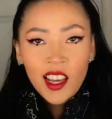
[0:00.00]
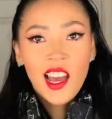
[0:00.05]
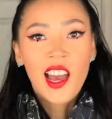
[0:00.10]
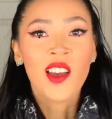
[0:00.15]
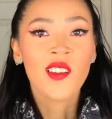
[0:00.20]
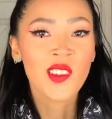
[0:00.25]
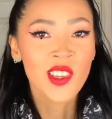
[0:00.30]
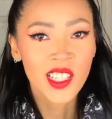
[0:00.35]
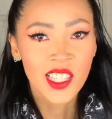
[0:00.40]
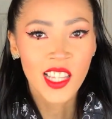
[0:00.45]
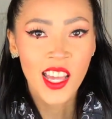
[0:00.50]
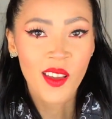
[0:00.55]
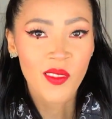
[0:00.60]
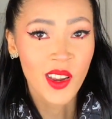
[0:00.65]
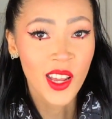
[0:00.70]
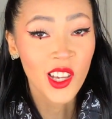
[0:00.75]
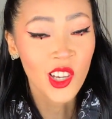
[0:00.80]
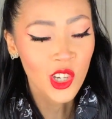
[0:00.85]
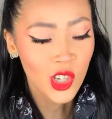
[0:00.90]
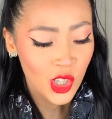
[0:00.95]
obviously I'm not
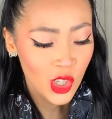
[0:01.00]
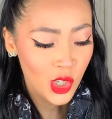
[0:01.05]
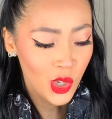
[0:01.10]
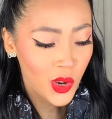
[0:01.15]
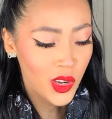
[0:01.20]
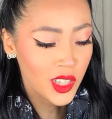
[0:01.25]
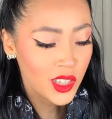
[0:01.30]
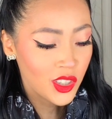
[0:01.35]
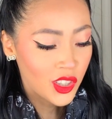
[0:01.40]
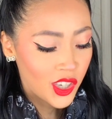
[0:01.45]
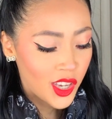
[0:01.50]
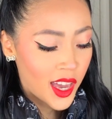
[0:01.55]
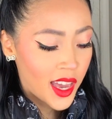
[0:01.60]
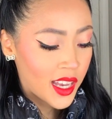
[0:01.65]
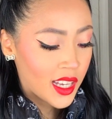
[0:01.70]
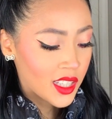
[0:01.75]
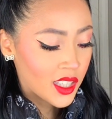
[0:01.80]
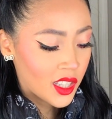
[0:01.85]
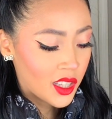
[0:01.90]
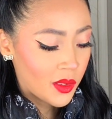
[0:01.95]
gonna show it to you
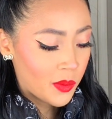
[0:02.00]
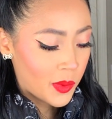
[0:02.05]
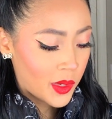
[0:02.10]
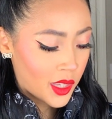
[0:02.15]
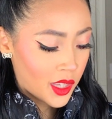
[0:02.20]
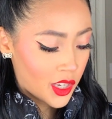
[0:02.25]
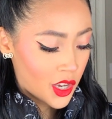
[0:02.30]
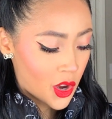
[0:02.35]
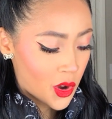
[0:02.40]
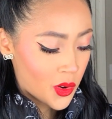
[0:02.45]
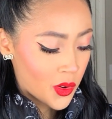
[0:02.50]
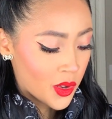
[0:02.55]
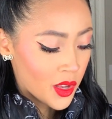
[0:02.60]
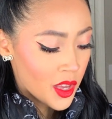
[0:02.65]
guys in the video,